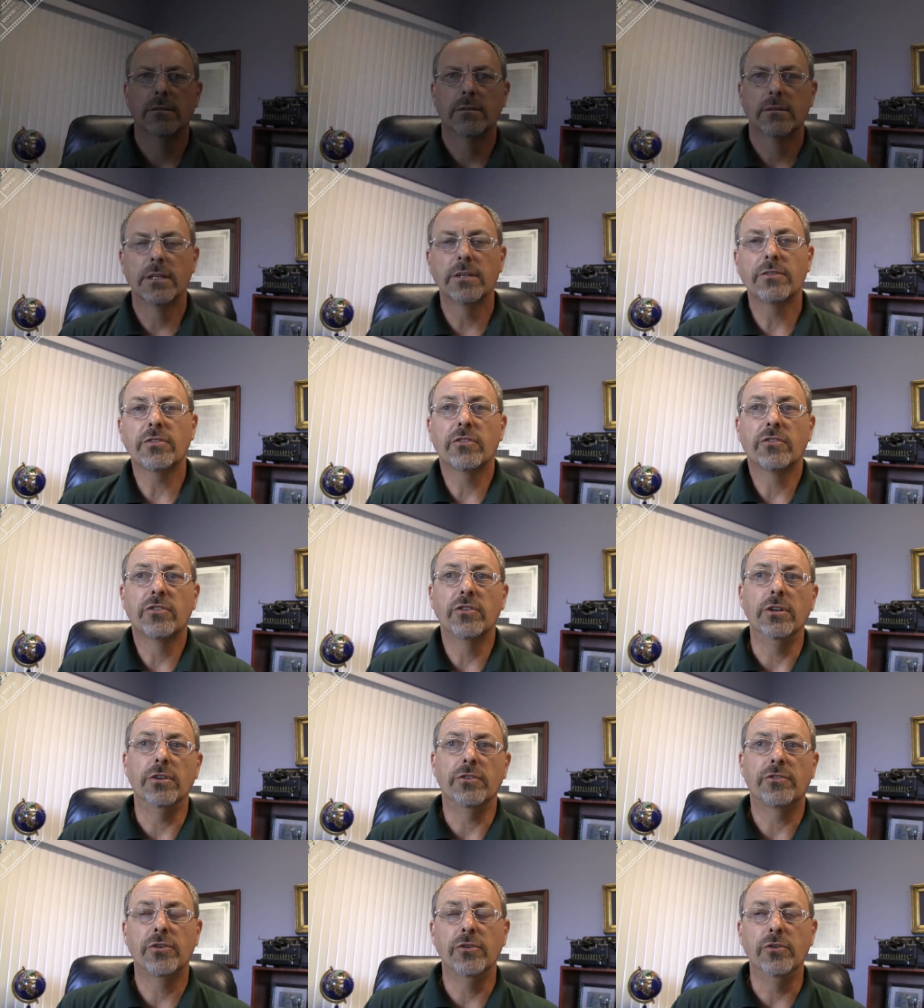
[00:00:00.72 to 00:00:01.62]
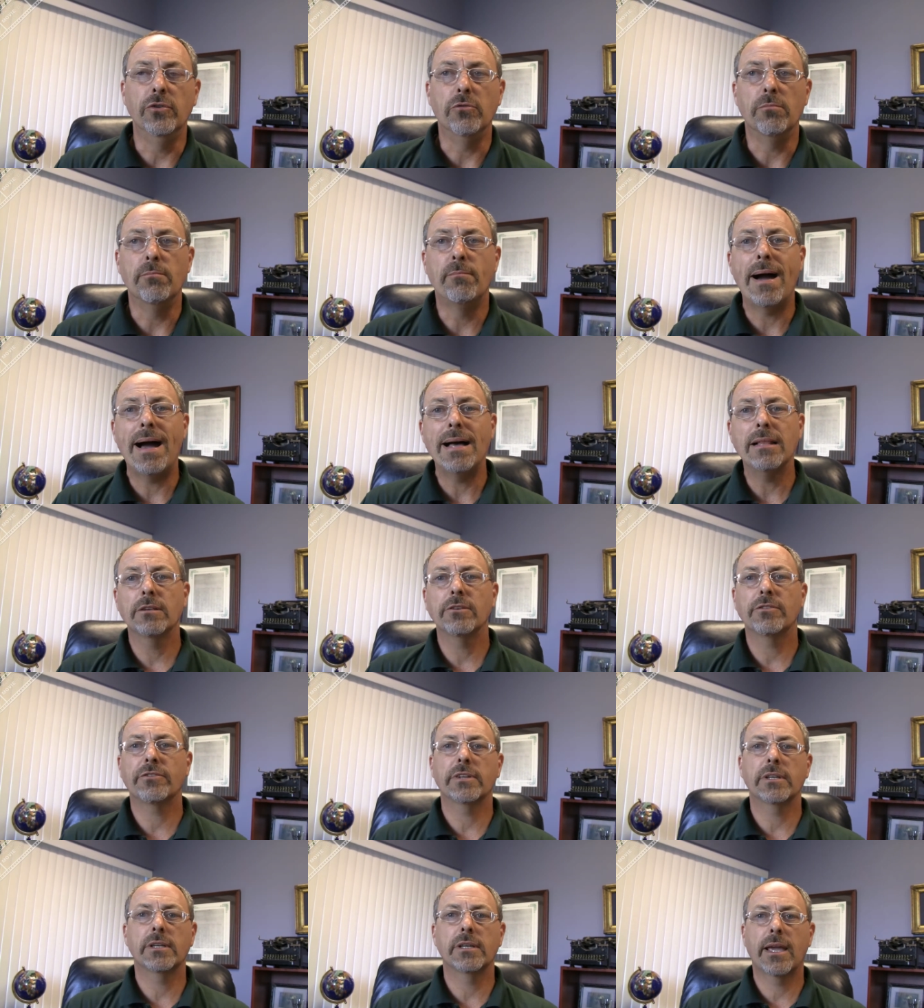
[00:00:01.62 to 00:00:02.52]
This is Unit 2,
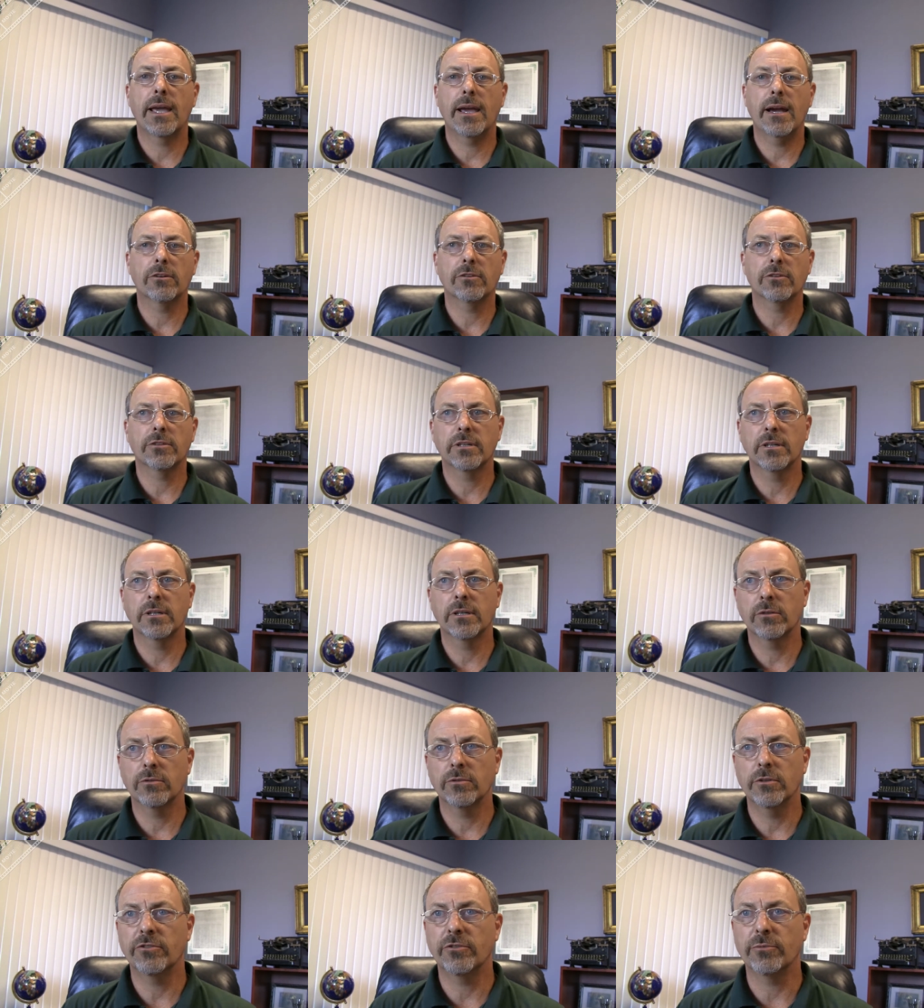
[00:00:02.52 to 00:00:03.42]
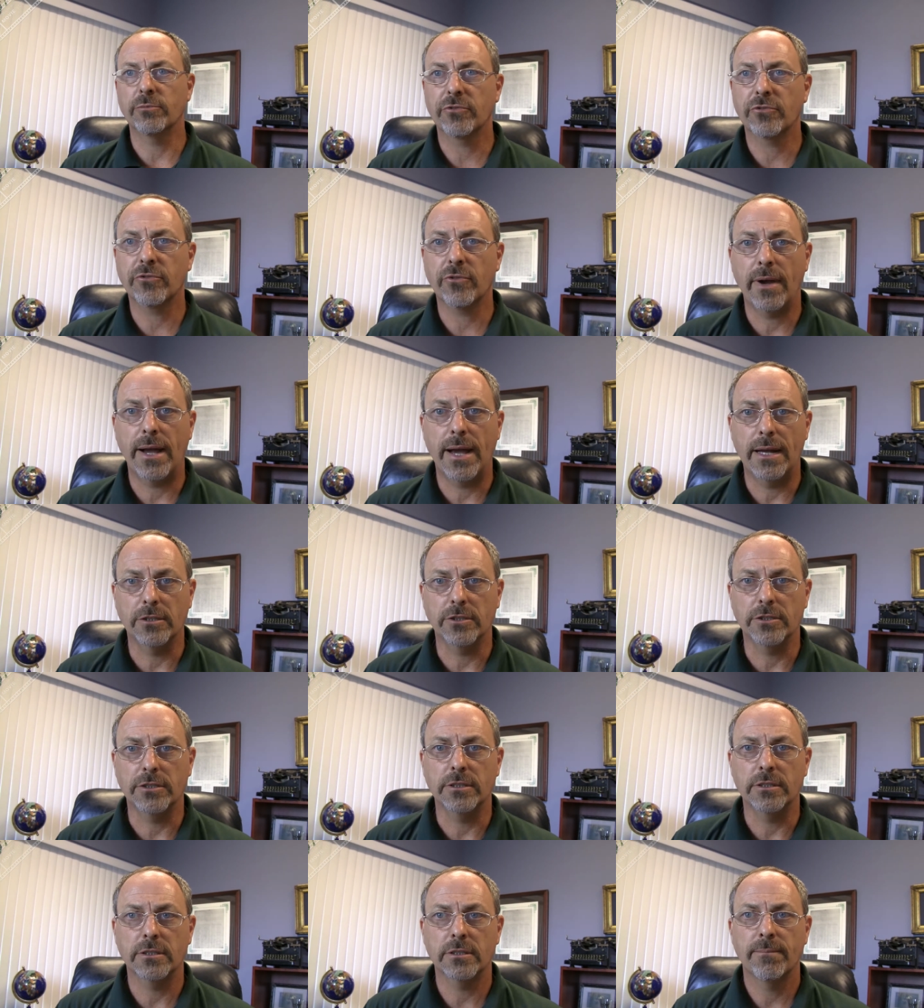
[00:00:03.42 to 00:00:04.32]
Balancing Counterterrorism
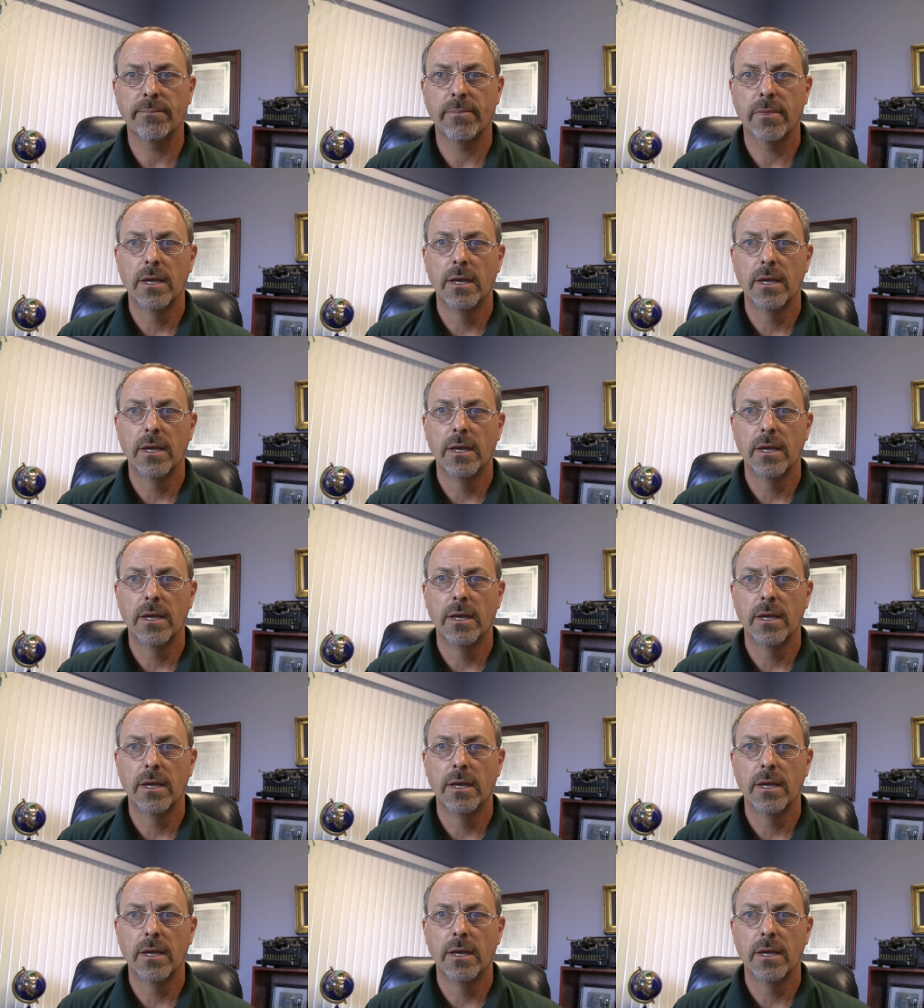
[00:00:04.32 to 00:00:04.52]
Strategies.